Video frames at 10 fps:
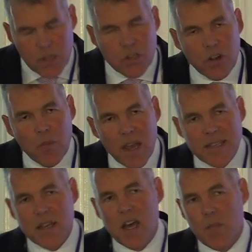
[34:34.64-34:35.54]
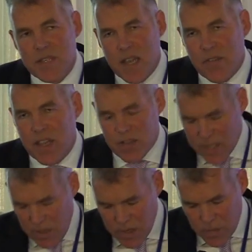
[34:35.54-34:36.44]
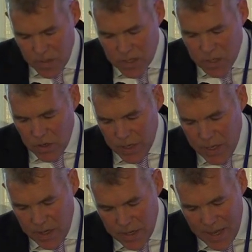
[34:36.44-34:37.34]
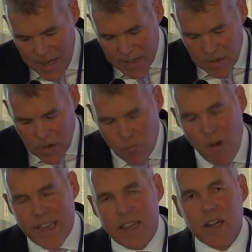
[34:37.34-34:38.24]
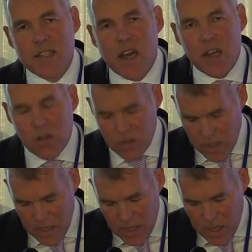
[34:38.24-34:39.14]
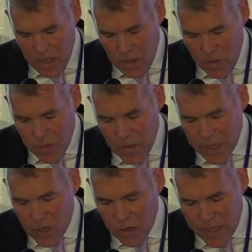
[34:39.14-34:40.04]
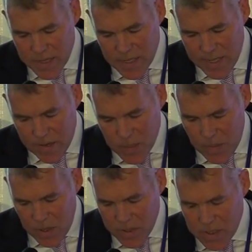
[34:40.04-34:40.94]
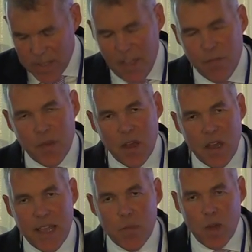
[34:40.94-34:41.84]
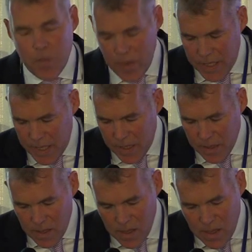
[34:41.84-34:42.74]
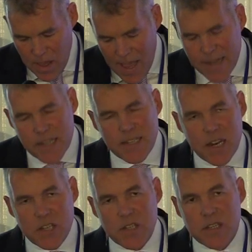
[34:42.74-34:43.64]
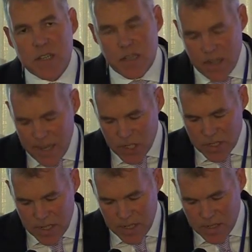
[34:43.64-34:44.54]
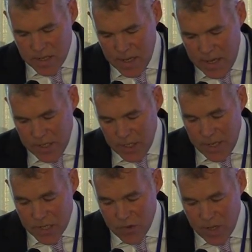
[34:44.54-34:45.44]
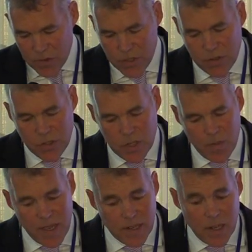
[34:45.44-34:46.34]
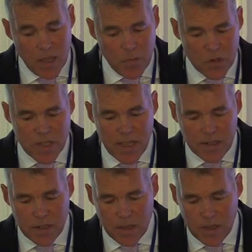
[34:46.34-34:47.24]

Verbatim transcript: During my time as head of counterterrorism at Scotland Yard, I had regular dialogue with my colleagues and counterparts in the F B I, N Y P D, and intelligence agencies in Israel too, Shin Bet and Mossad.